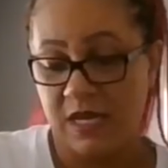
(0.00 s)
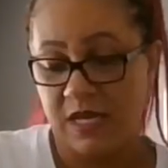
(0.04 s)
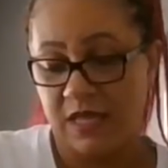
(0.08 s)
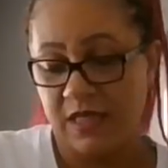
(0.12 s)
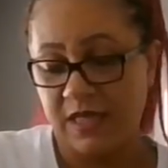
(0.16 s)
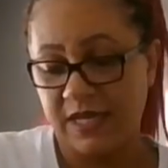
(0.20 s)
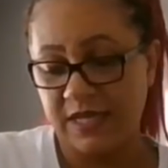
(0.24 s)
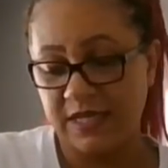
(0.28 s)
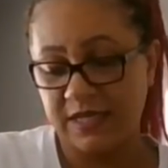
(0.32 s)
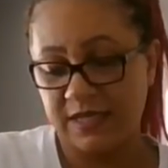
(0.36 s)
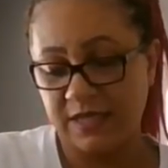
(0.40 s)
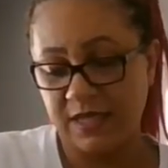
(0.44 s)

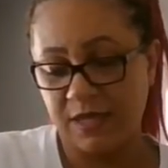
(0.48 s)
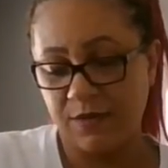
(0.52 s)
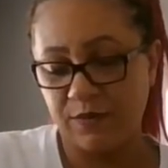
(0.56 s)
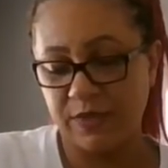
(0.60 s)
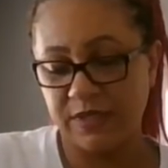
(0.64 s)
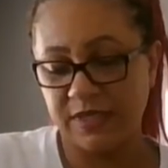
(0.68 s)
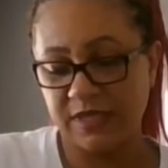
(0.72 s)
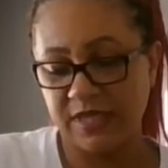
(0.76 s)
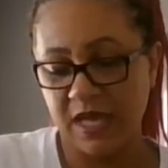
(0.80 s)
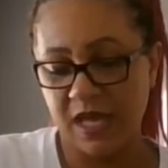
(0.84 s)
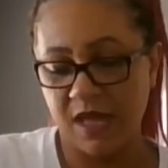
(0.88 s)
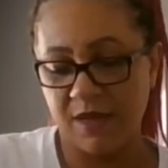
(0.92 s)
Let's see
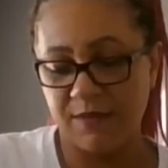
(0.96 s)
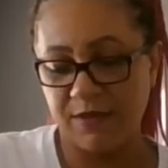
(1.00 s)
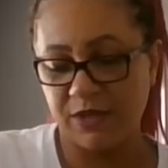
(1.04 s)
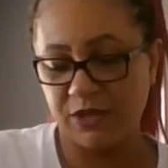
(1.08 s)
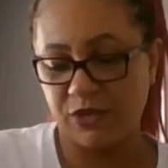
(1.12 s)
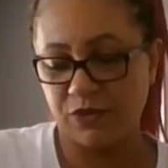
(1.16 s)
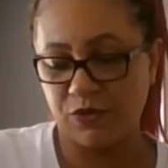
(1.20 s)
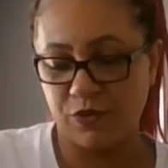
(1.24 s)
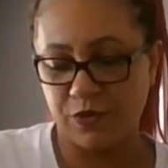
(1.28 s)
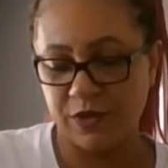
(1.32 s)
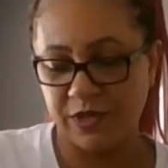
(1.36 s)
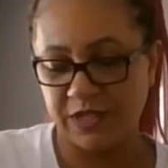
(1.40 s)
what's coming
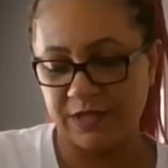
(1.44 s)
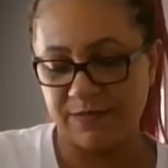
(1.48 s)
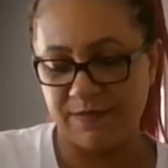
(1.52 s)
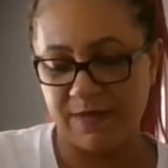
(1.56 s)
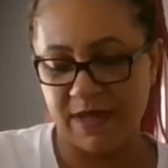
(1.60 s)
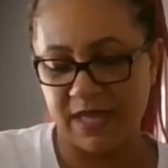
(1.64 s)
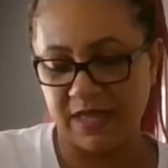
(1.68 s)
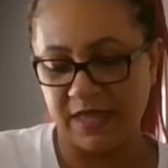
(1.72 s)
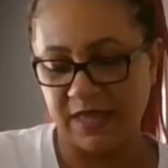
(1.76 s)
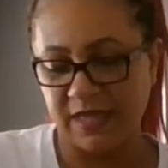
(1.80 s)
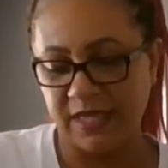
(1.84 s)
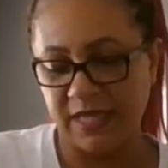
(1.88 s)
towards
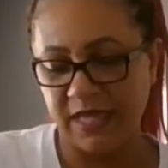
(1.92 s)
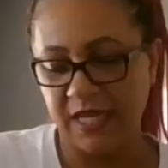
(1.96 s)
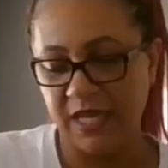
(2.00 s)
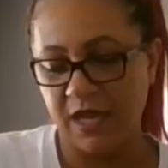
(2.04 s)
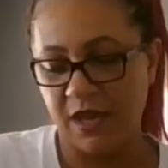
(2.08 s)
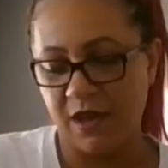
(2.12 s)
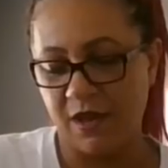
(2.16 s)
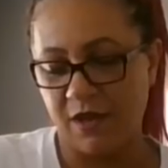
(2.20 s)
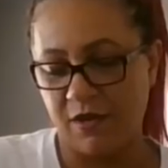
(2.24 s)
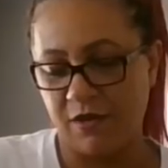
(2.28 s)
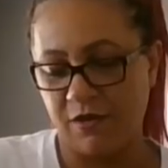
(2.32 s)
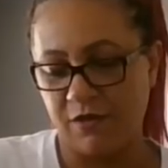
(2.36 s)
my
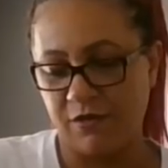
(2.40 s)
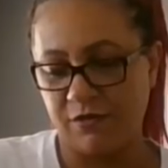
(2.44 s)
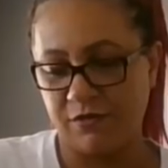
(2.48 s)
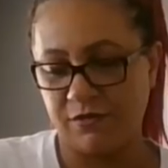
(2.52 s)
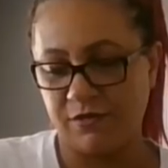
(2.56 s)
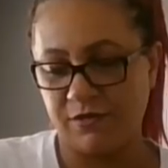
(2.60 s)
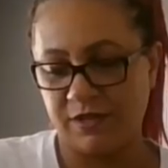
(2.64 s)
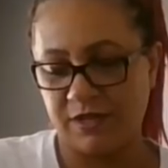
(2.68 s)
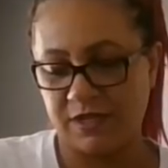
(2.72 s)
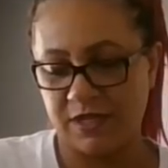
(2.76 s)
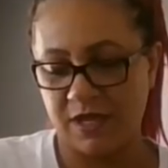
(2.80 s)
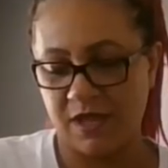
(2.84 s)

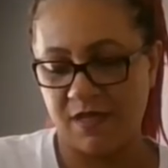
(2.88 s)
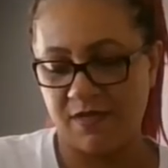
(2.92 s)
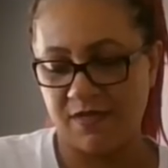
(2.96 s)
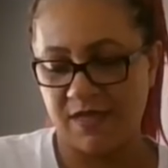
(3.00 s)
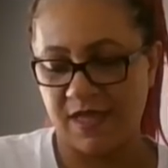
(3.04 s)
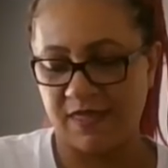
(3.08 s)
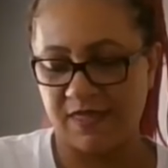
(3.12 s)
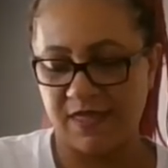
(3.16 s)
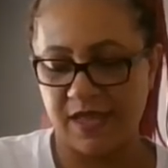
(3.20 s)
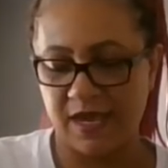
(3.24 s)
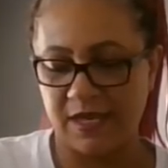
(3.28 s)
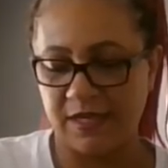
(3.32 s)
Leos
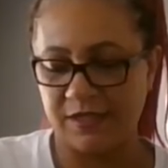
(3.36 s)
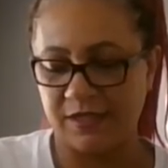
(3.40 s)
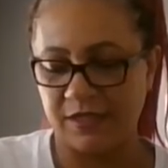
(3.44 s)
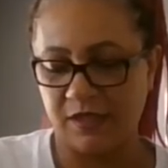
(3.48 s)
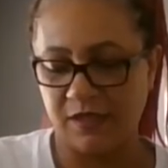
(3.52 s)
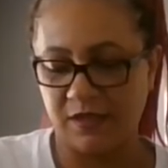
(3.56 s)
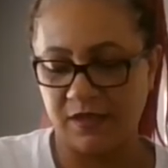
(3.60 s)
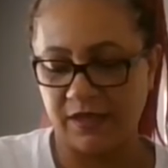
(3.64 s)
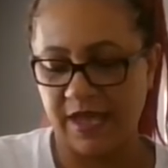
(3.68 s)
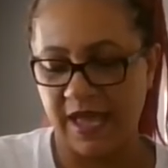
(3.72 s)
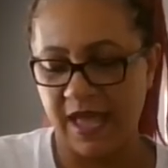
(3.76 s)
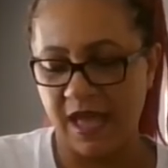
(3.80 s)
that they need to
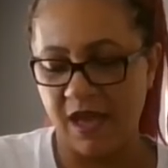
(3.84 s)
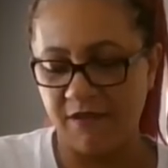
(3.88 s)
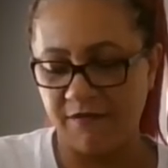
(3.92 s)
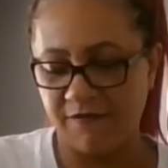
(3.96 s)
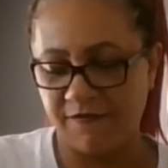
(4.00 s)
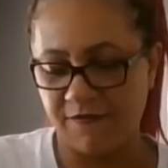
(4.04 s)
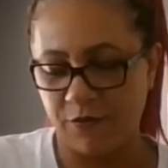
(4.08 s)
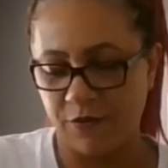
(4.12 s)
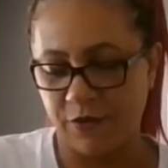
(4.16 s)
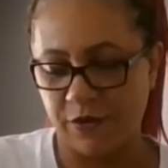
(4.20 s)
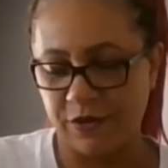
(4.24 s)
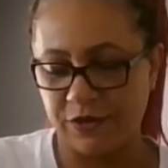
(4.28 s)
look
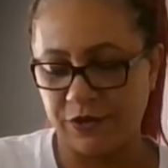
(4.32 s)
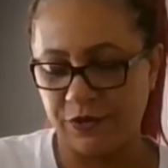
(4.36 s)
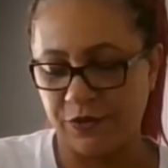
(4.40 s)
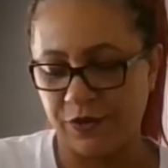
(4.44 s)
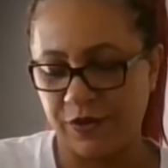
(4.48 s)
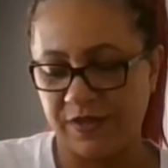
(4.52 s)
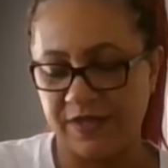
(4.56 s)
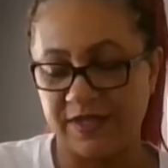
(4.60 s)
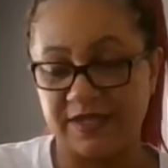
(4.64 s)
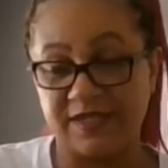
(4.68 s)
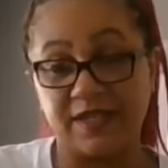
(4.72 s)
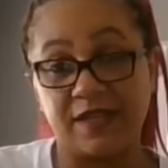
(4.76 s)
out for
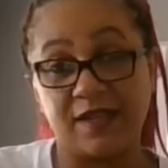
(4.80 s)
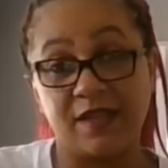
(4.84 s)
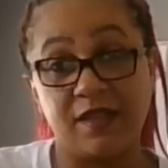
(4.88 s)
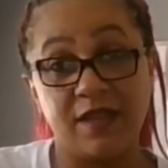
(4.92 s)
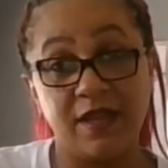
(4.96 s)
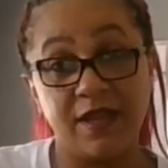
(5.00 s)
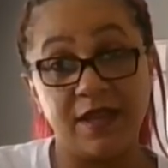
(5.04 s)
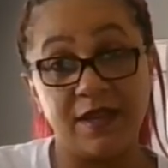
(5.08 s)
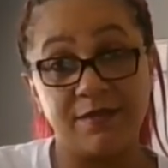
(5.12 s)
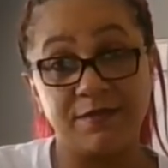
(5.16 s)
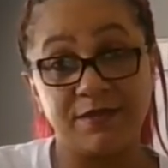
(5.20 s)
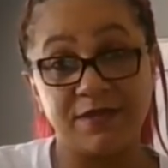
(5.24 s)
during this
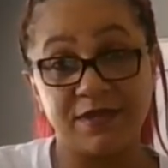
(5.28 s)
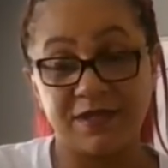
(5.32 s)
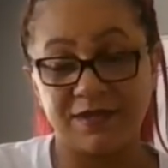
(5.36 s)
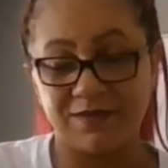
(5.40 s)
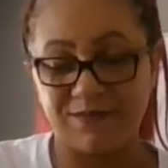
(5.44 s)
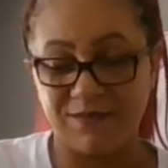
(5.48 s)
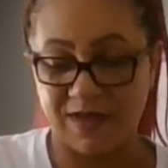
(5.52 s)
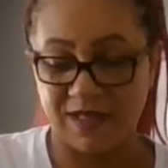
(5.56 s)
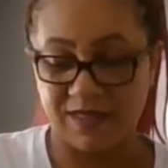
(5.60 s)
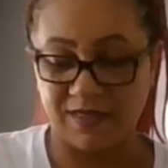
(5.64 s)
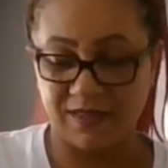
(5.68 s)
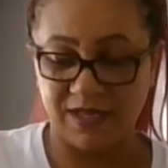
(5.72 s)

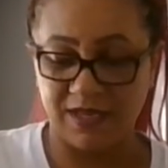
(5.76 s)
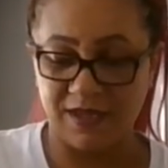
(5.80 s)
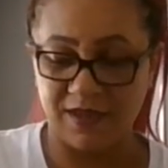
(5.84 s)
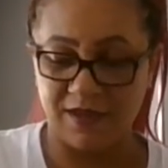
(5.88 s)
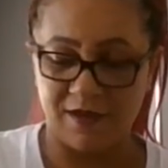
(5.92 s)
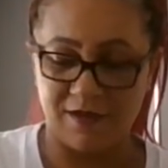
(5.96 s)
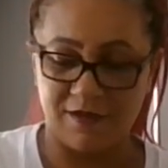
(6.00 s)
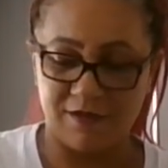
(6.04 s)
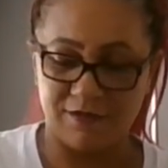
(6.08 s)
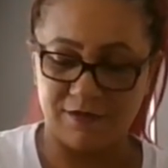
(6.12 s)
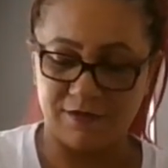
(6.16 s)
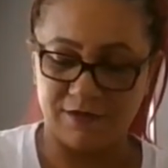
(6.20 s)
eclipse. My
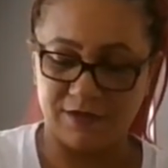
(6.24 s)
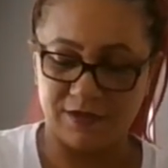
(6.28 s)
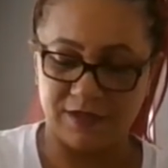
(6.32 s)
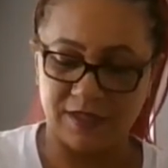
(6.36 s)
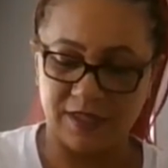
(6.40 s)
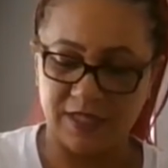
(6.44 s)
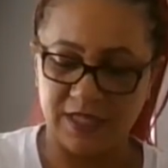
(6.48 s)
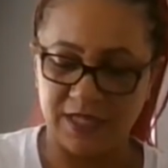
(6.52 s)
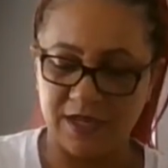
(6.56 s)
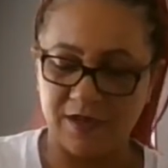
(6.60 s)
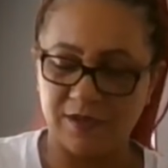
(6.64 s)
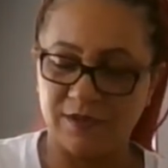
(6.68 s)

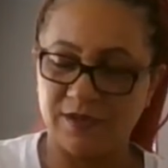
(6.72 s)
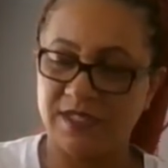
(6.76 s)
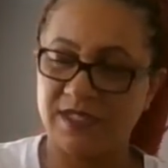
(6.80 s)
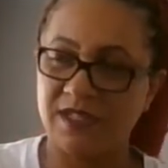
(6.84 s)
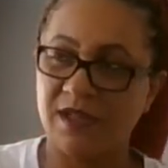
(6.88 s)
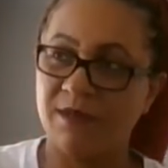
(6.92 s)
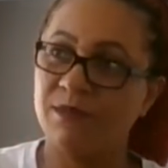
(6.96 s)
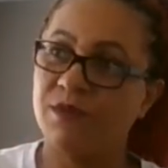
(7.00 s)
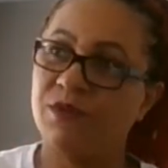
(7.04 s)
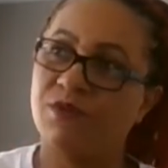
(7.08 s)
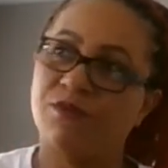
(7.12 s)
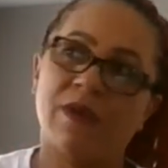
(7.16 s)
Leos, Leo,
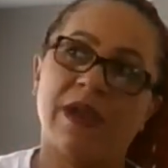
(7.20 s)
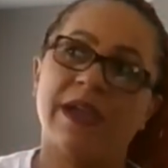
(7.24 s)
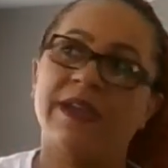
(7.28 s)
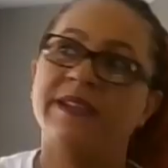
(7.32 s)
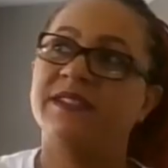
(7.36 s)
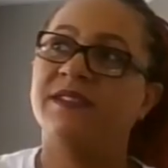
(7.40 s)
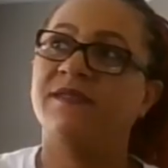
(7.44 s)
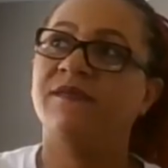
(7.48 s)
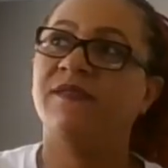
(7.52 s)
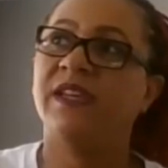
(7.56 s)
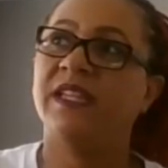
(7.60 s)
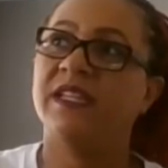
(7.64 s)
Sun, Moon,
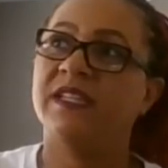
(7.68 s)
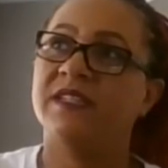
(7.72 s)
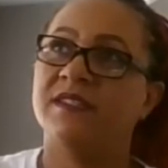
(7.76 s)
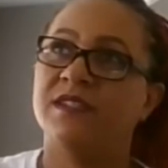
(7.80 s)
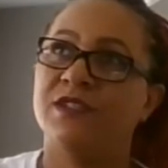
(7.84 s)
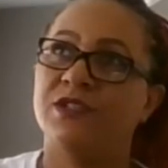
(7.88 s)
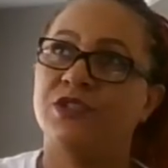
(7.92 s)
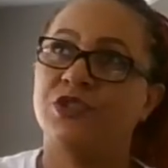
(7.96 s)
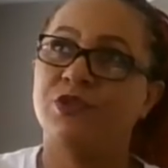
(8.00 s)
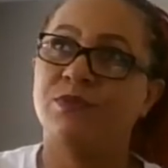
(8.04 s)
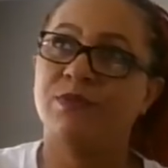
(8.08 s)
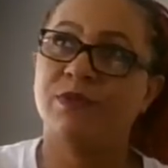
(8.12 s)
Rising, Venus,
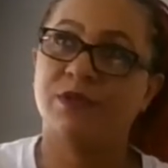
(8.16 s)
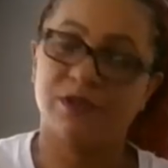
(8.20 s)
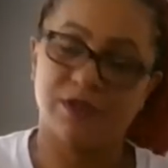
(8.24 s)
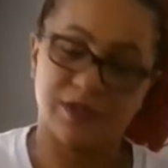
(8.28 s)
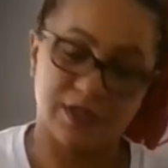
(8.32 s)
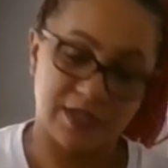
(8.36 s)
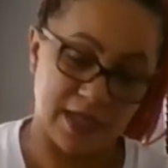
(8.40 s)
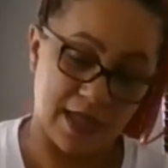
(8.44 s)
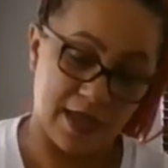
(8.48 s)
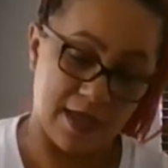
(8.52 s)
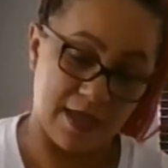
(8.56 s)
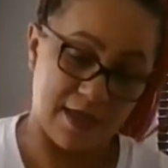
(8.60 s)
and Jupiter
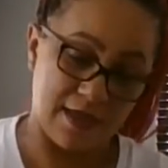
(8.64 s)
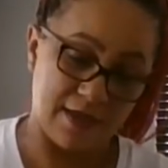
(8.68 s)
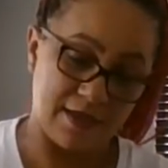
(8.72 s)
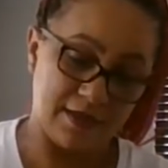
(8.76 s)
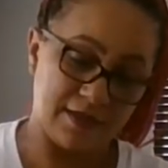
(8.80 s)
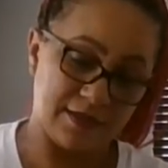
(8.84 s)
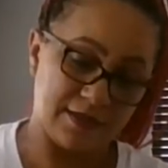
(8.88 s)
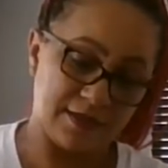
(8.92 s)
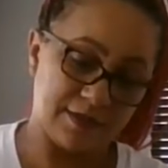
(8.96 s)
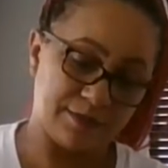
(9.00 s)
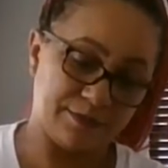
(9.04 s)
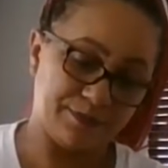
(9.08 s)

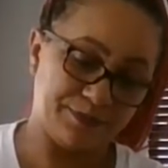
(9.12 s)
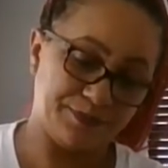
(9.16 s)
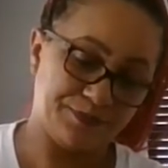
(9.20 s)
signs.